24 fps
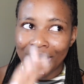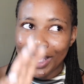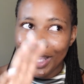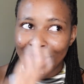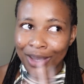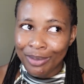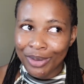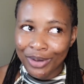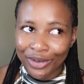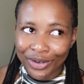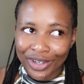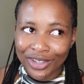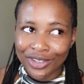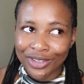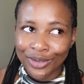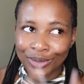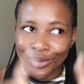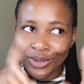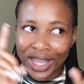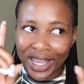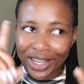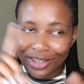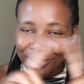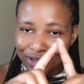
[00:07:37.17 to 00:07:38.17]
immigration
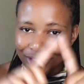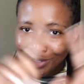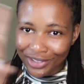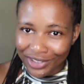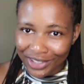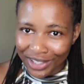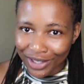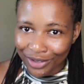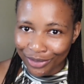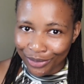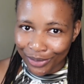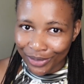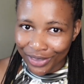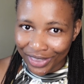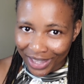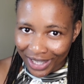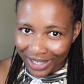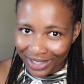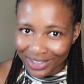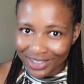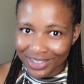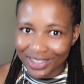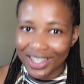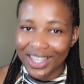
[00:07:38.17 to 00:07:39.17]
will actually check for
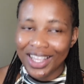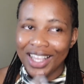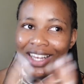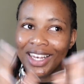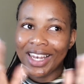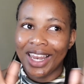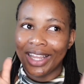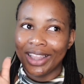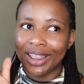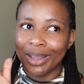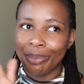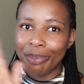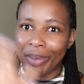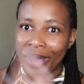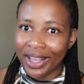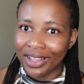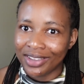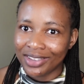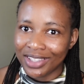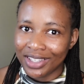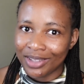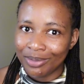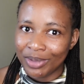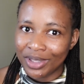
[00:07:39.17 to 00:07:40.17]
that, like the bank
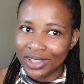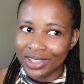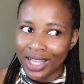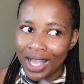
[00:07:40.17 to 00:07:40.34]
statement.